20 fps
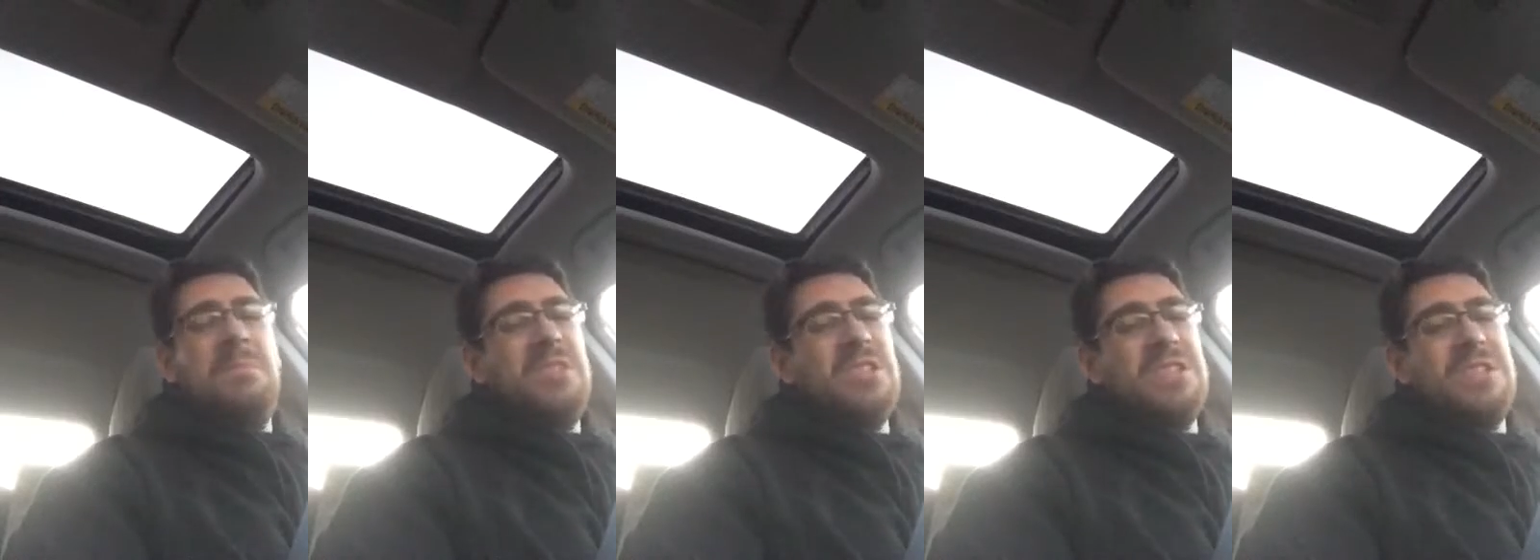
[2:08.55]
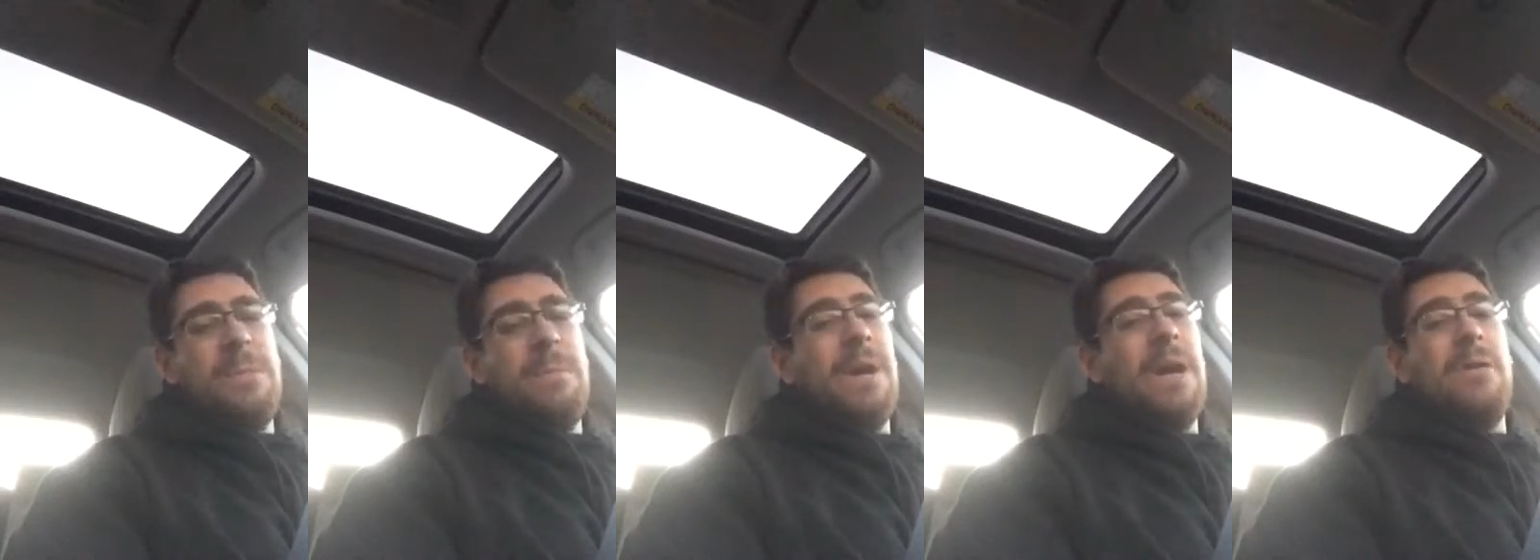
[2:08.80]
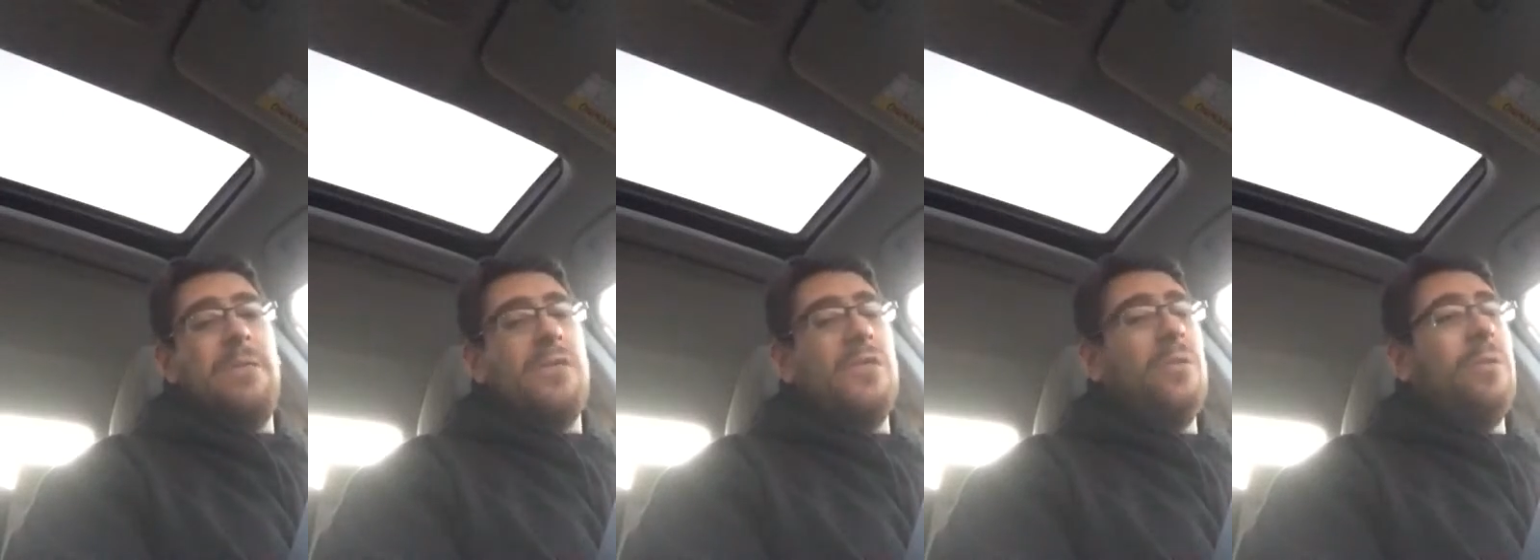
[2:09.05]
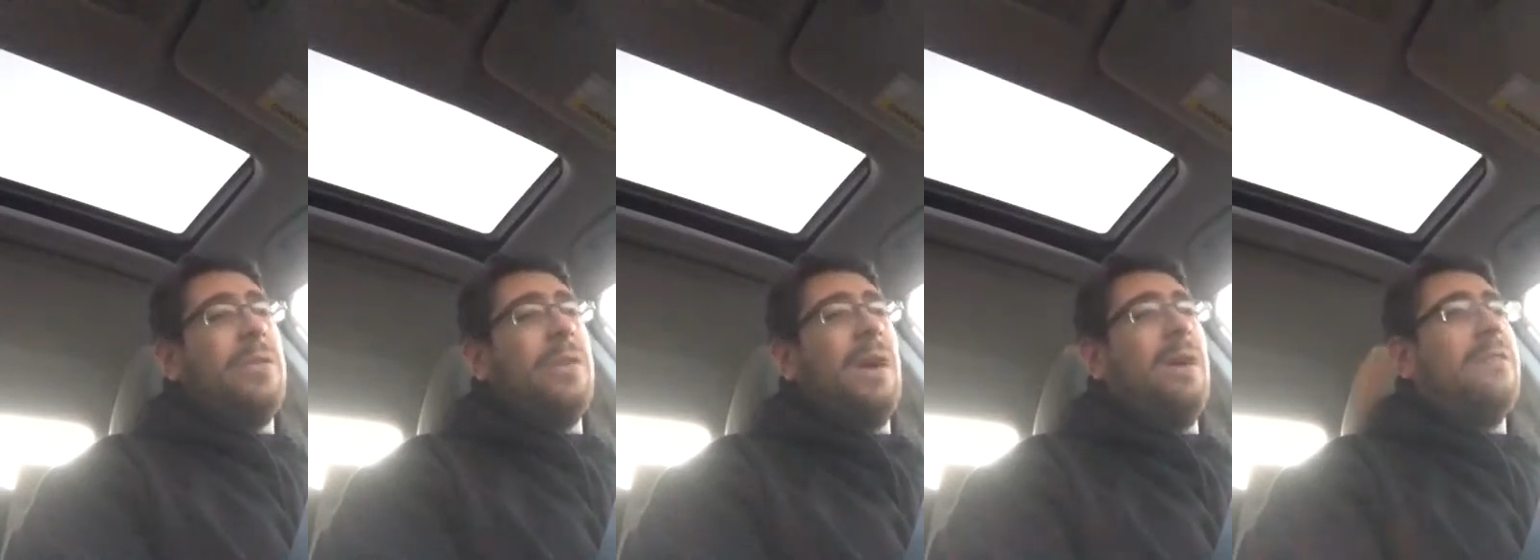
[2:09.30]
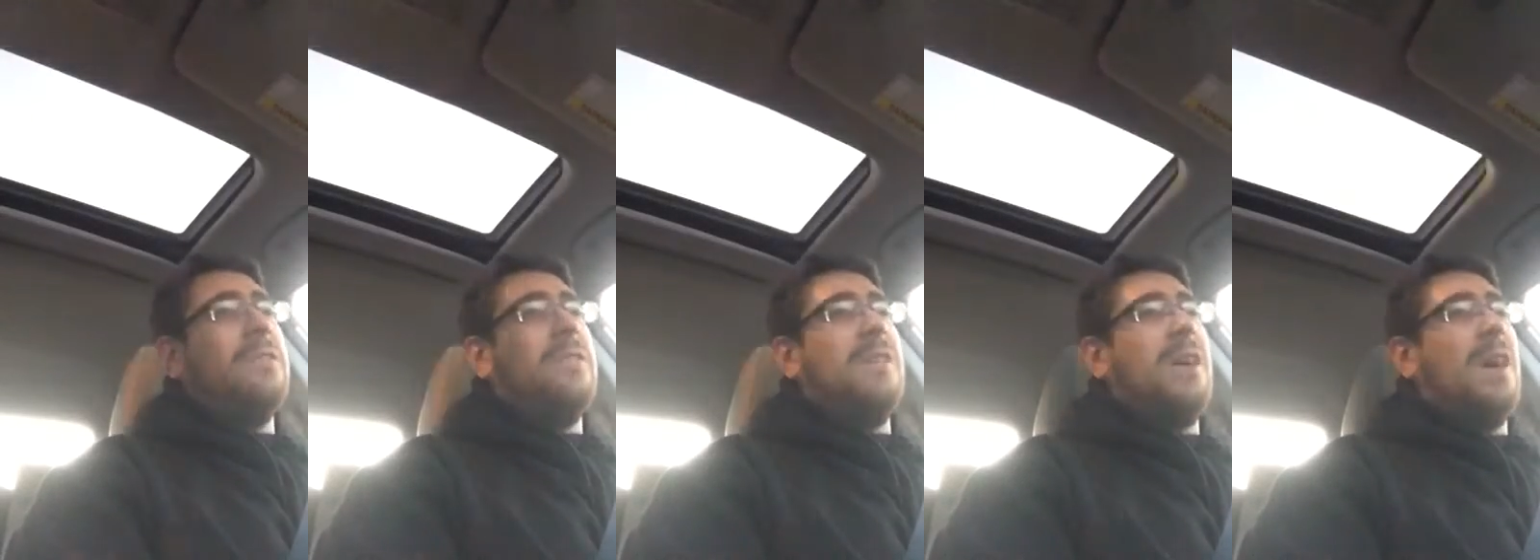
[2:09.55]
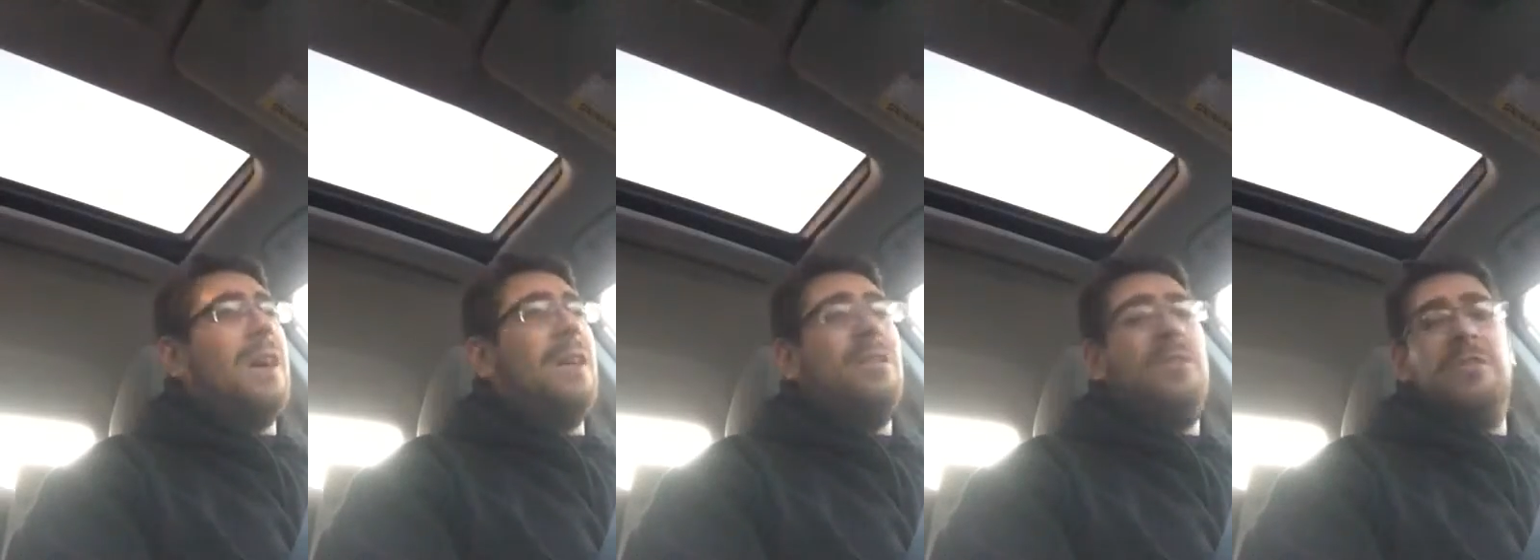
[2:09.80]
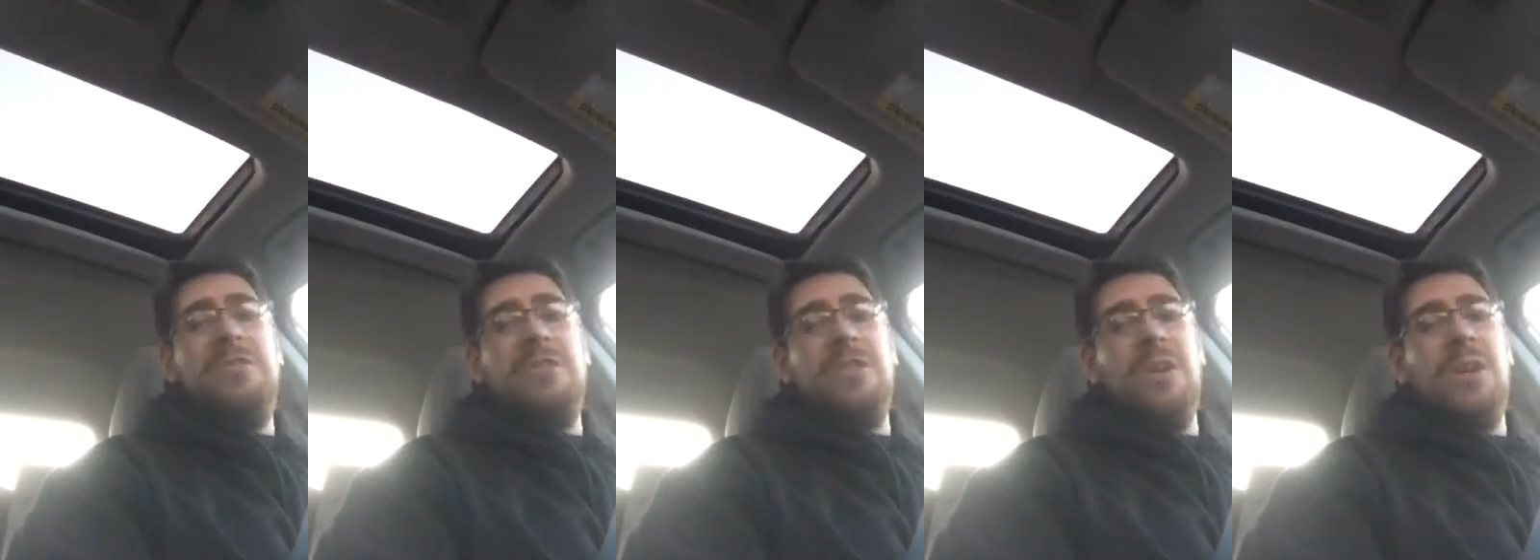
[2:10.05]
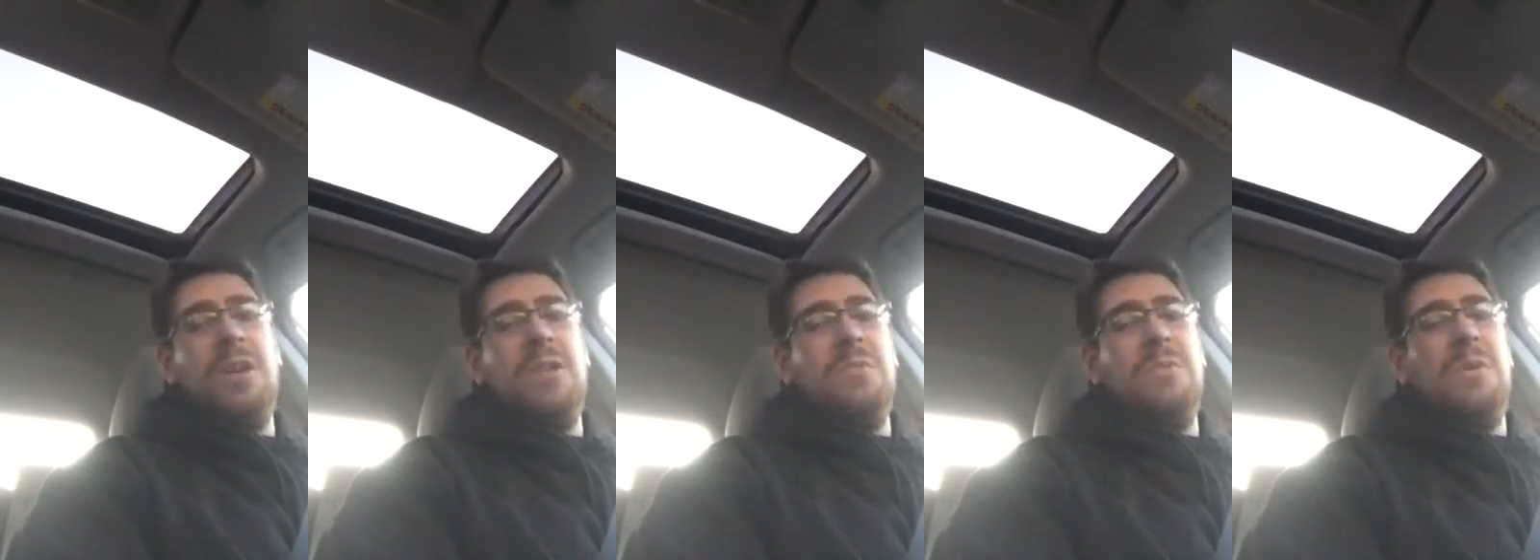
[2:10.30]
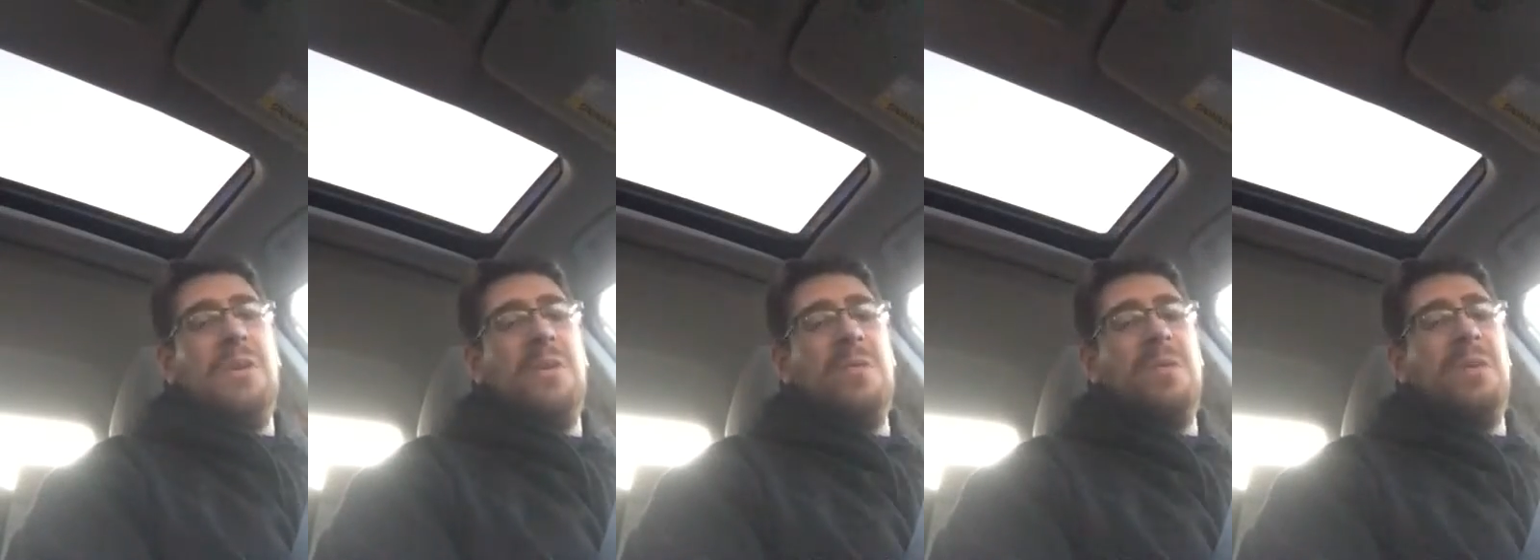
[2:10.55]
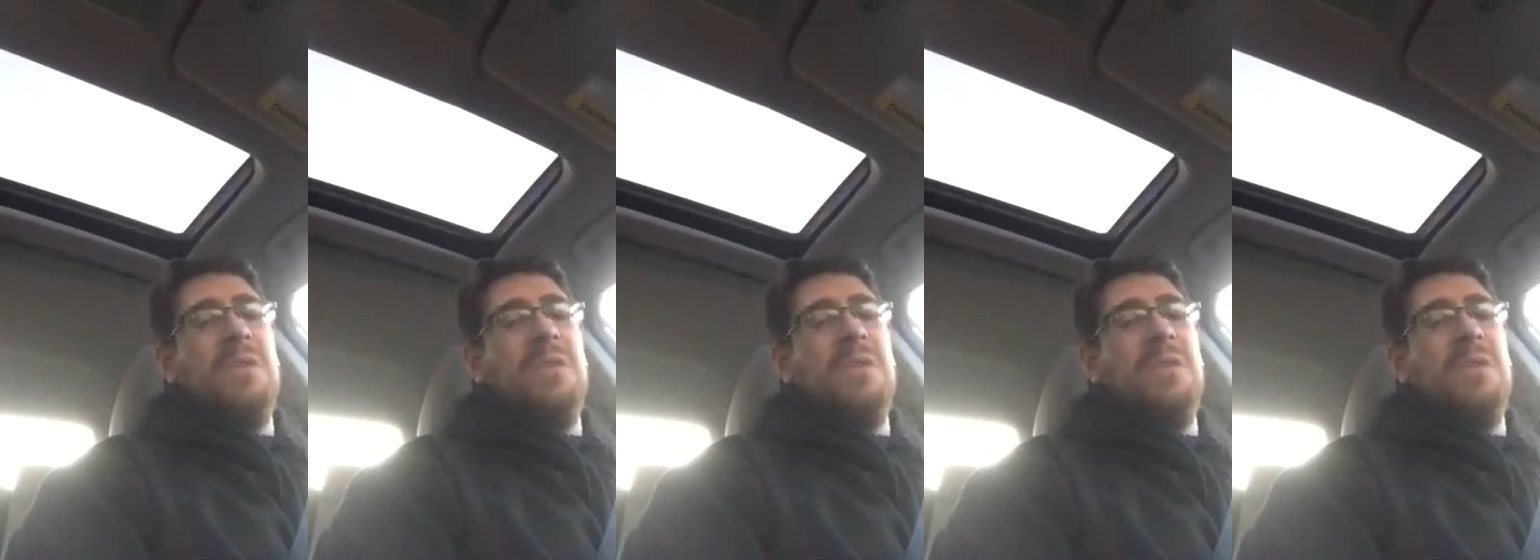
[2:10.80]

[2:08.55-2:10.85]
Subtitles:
just about $2,000. You know, I didn't really